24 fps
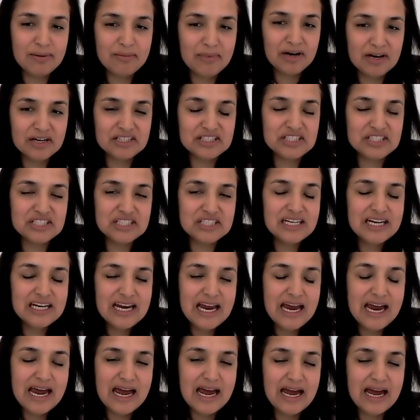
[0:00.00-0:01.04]
pretty much.
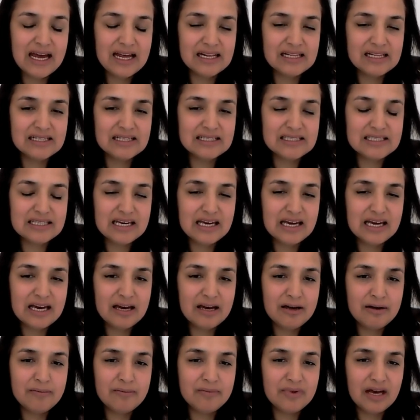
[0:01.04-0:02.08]
And
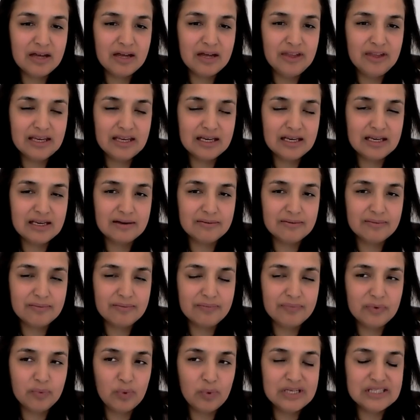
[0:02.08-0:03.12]
I think
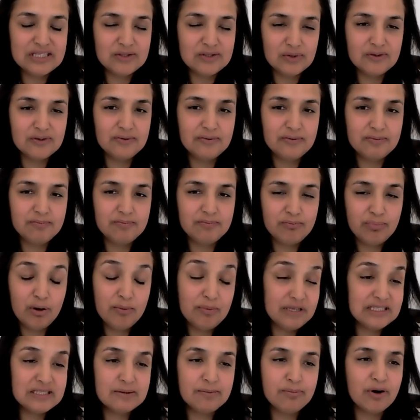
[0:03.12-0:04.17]
we sort of
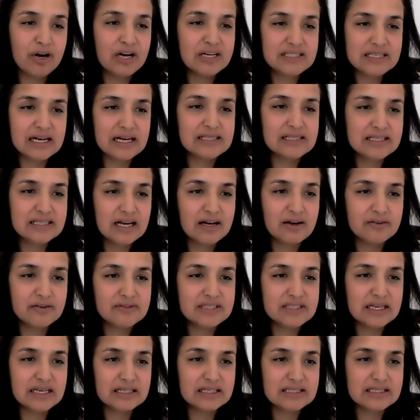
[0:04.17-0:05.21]
probably surprised
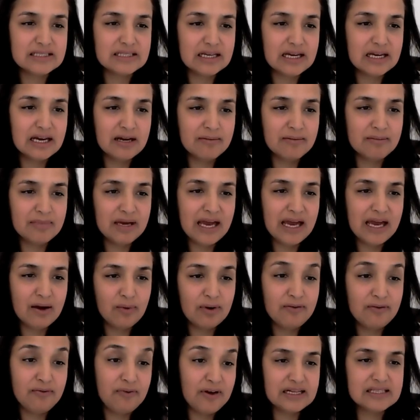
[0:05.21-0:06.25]
ourselves at
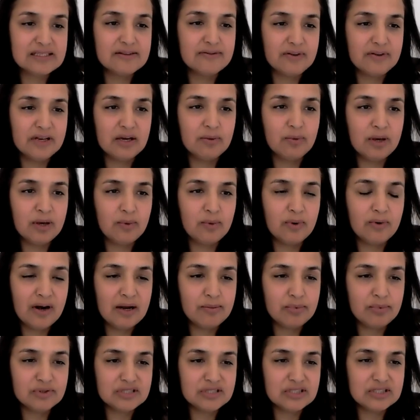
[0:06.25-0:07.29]
how effectively we were
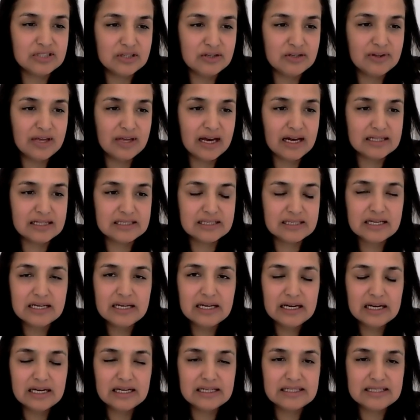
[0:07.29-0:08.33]
able to do that
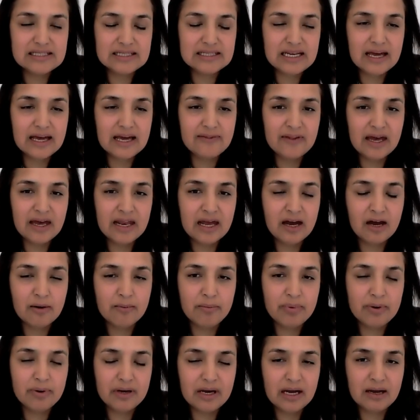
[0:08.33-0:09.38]
and stand that
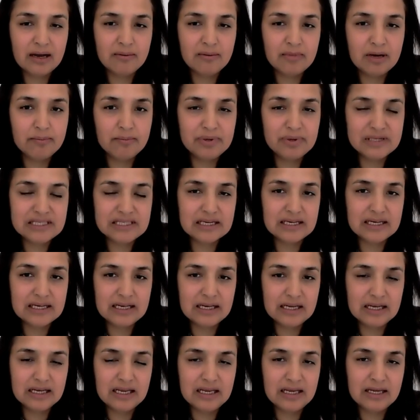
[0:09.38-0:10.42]
up. And
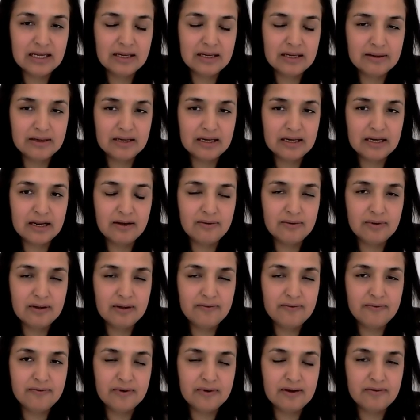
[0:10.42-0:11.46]
particularly, you know,
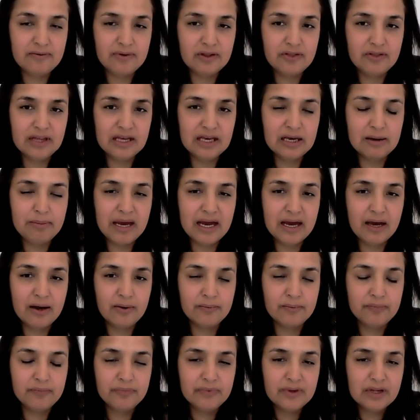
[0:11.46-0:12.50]
if I think
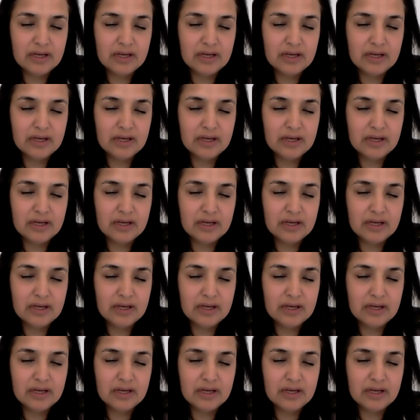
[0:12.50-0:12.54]
about